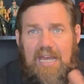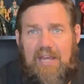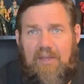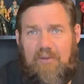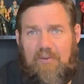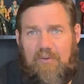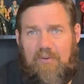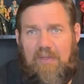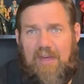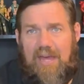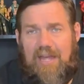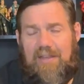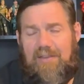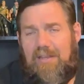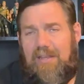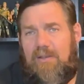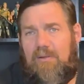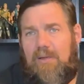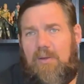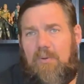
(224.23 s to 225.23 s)
that
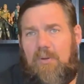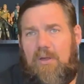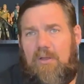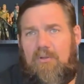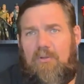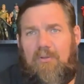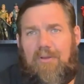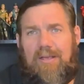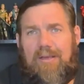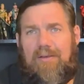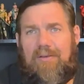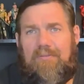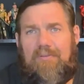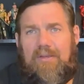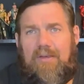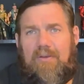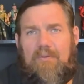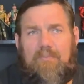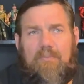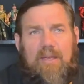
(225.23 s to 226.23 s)
it will go
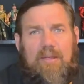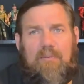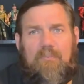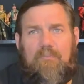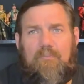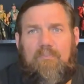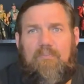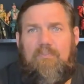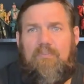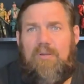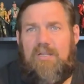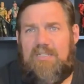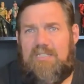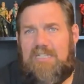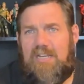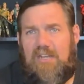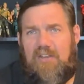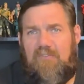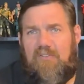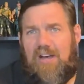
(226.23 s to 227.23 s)
to maybe put
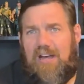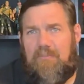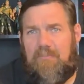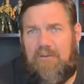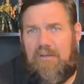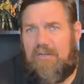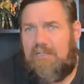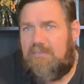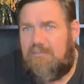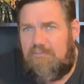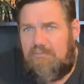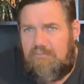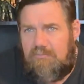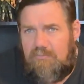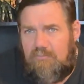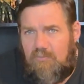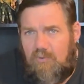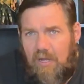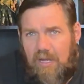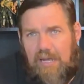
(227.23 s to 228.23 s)
$75,
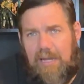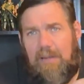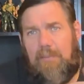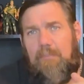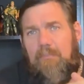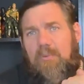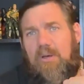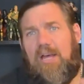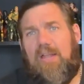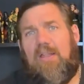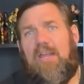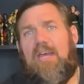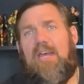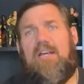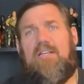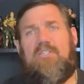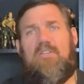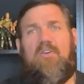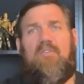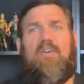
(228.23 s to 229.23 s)
right? But
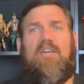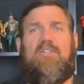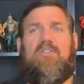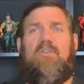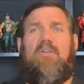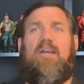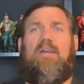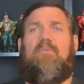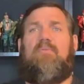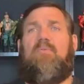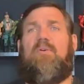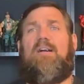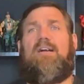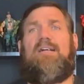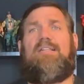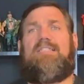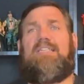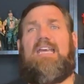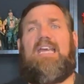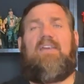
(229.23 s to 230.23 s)
so these are
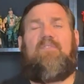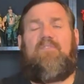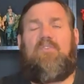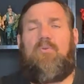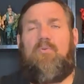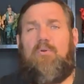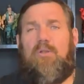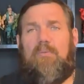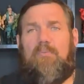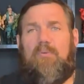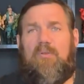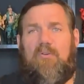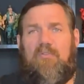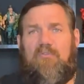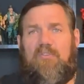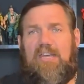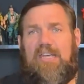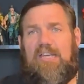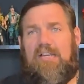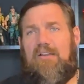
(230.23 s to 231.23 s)
ones. If you want to do a
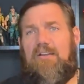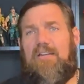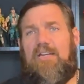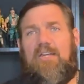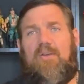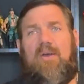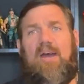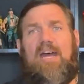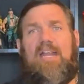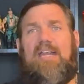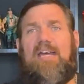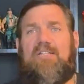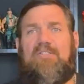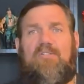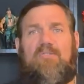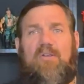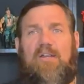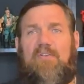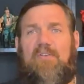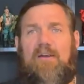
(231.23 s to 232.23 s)
figure, you add an extra
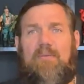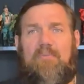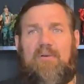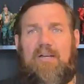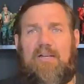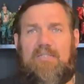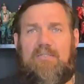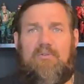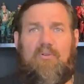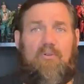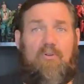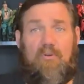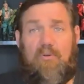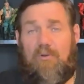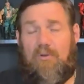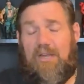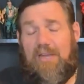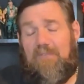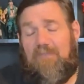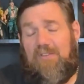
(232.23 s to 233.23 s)
$25,
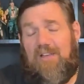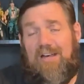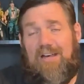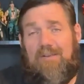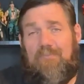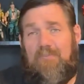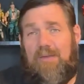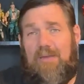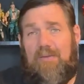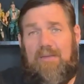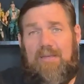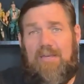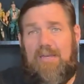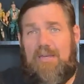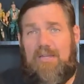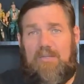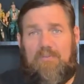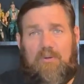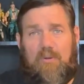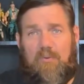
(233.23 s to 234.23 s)
or if not, maybe
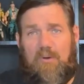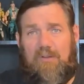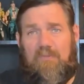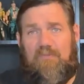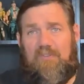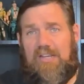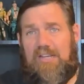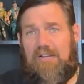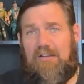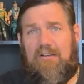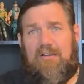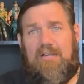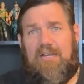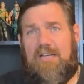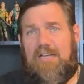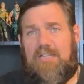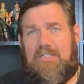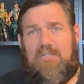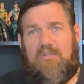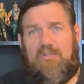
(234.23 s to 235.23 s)
put one figure,
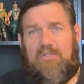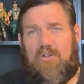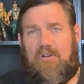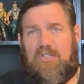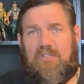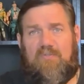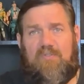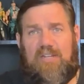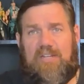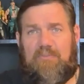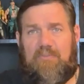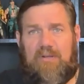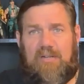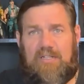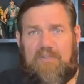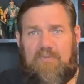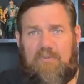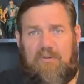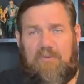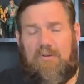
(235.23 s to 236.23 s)
still charge it $50
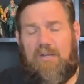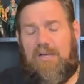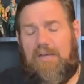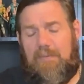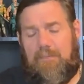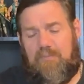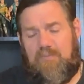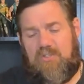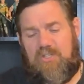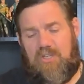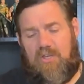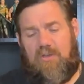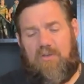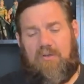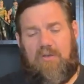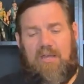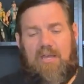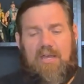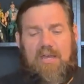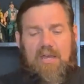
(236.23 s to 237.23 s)
for it, right? So
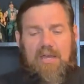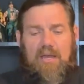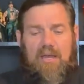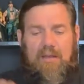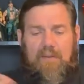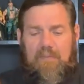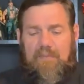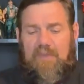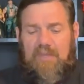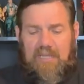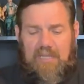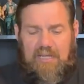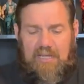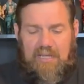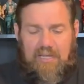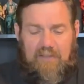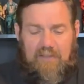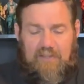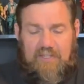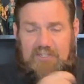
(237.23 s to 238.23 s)

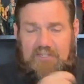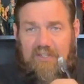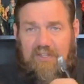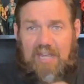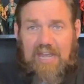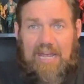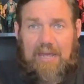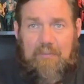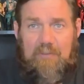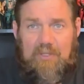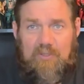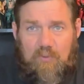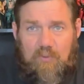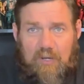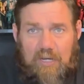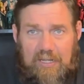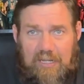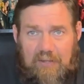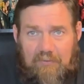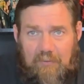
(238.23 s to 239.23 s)
the Slam is
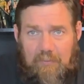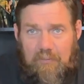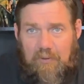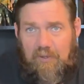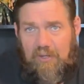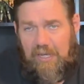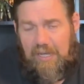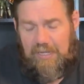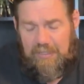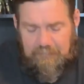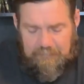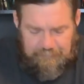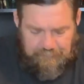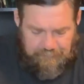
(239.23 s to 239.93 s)
one of them. Okay.